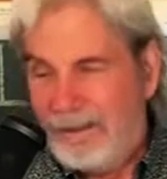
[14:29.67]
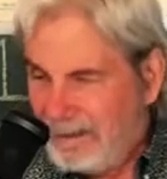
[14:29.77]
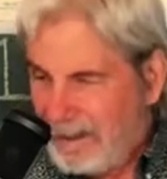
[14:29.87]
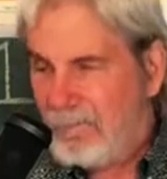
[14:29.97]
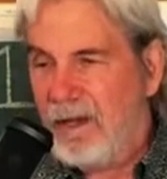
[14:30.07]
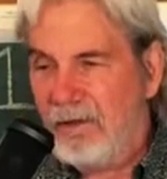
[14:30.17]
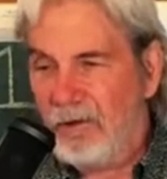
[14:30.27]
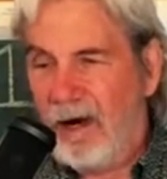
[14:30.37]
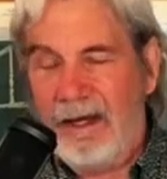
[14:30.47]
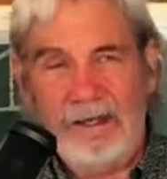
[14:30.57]
they may
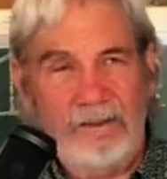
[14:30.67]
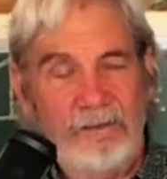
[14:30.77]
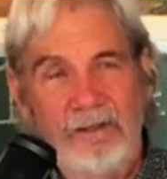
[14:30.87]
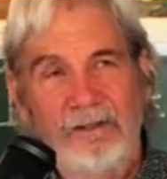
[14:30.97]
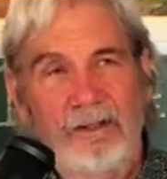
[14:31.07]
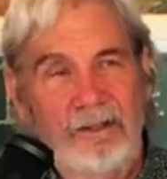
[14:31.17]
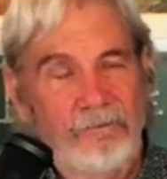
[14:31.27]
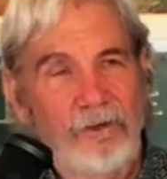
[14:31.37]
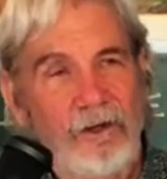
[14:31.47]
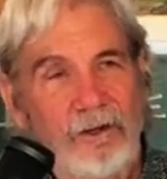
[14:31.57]
cry out to be
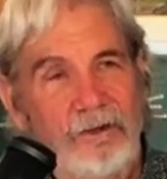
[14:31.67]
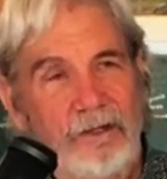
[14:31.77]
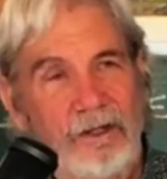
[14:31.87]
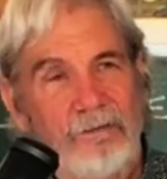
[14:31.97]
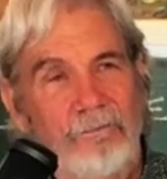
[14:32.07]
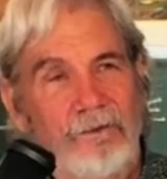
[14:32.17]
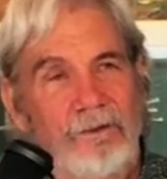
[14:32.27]
delivered all the time,